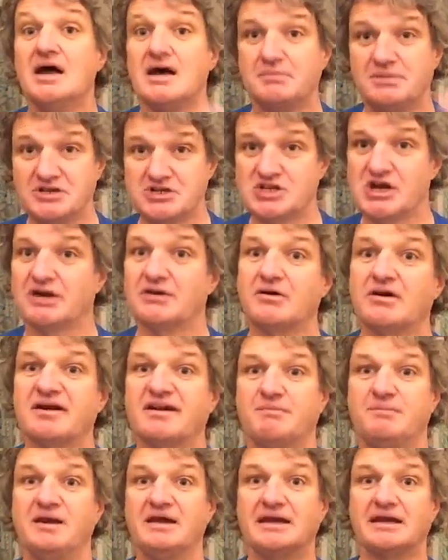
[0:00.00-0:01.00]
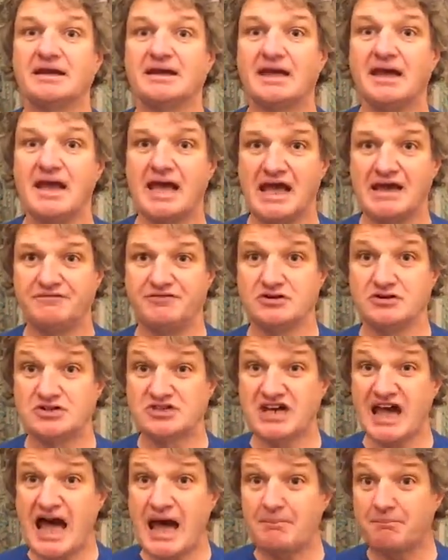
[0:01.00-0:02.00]
But generally speaking, if you
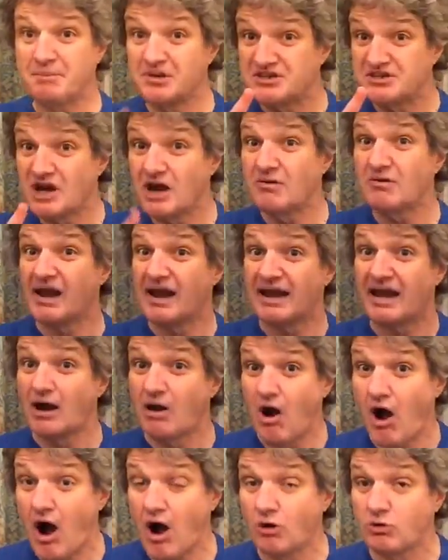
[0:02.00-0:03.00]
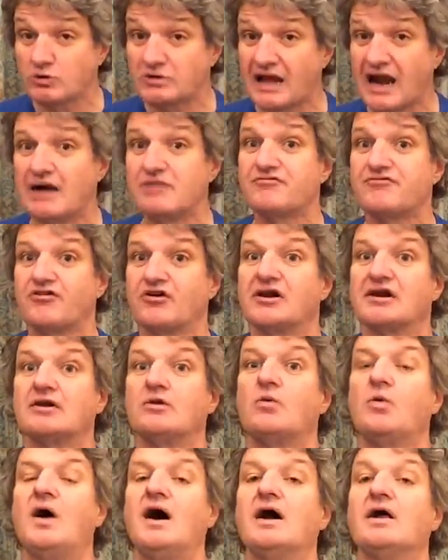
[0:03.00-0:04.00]
tap but don't let go, hold down for a
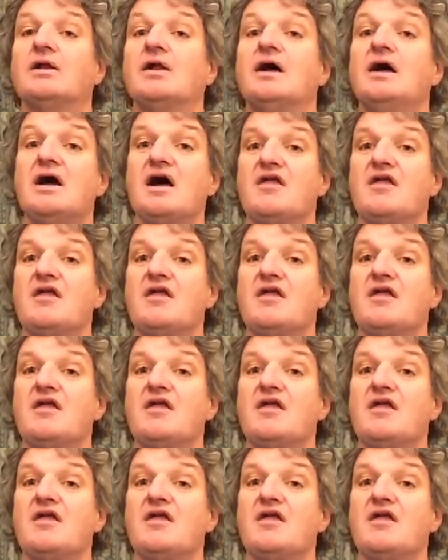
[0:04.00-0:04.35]
little while,